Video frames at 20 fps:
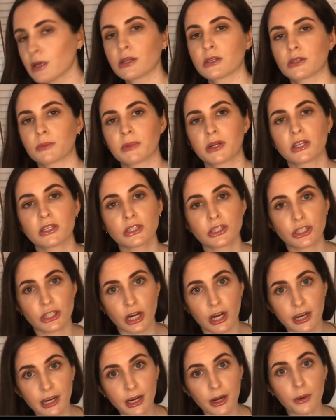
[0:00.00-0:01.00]
So I'm going to
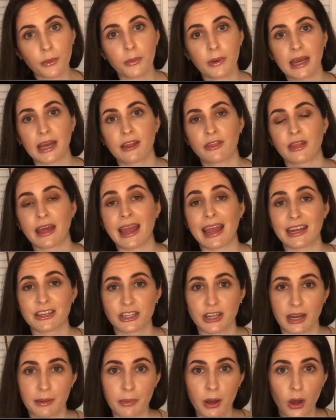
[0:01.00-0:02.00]
start with
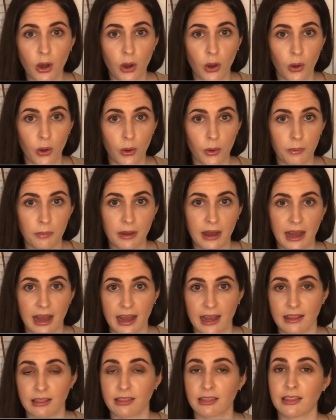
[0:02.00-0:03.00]
H&M Home.
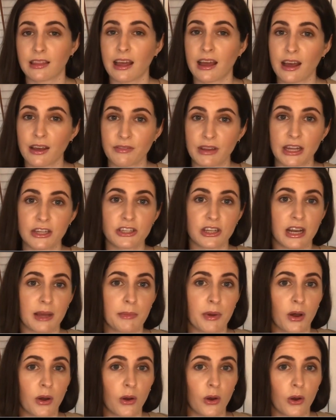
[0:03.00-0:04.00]
I love H&M
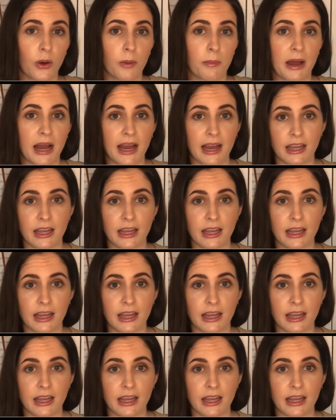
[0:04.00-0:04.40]
Home. I